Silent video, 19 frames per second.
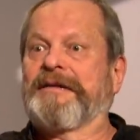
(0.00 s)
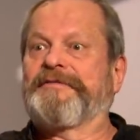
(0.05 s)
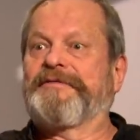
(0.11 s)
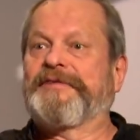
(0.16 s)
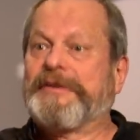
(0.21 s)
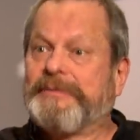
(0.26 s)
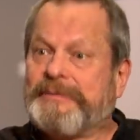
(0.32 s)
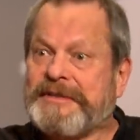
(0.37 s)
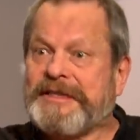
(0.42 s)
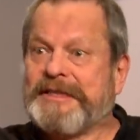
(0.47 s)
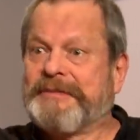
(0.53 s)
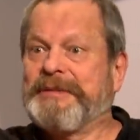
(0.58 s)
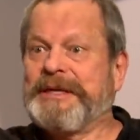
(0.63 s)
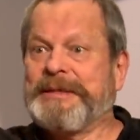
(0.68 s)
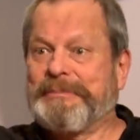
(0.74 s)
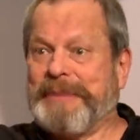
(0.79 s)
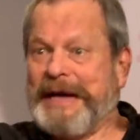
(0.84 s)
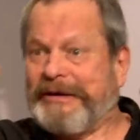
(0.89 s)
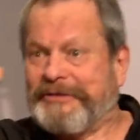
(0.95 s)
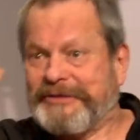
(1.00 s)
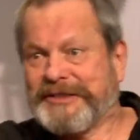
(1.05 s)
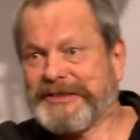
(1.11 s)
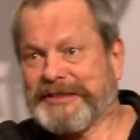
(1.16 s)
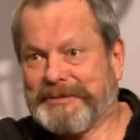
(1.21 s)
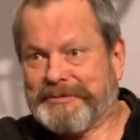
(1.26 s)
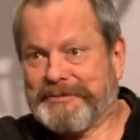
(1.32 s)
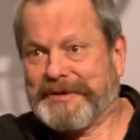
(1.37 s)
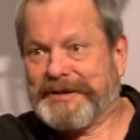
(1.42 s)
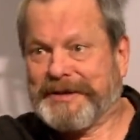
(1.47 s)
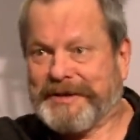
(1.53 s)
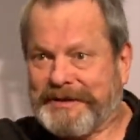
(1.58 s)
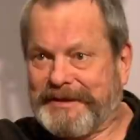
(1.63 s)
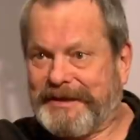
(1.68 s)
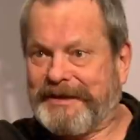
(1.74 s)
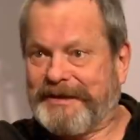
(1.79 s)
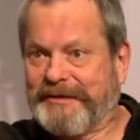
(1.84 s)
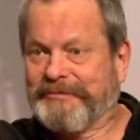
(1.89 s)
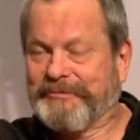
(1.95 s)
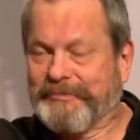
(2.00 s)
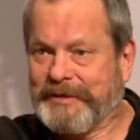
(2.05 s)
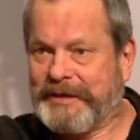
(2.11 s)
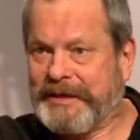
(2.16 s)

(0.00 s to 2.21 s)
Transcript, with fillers: films can be about something. They can yeah.